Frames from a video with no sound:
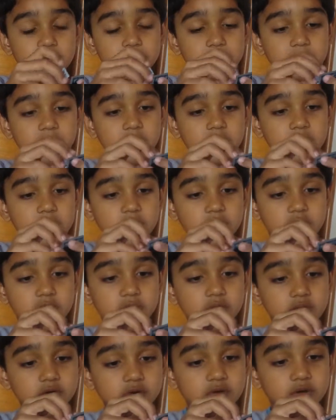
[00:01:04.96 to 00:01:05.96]
could be any
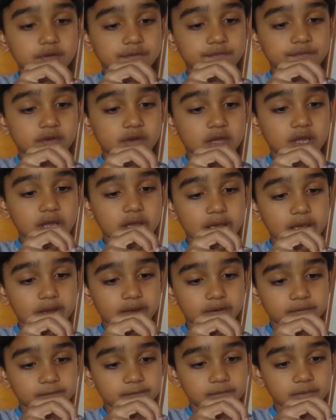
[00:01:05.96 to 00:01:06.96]
color if you
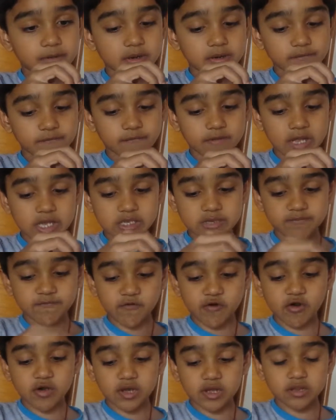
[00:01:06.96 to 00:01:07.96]
have, but if that's
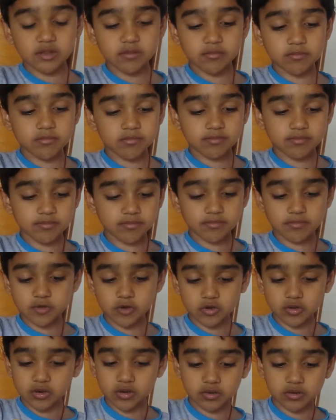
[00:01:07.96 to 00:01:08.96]
broken, you
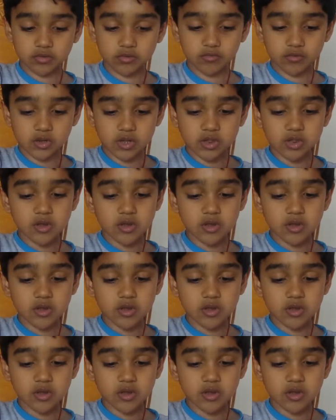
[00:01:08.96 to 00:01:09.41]
cannot do.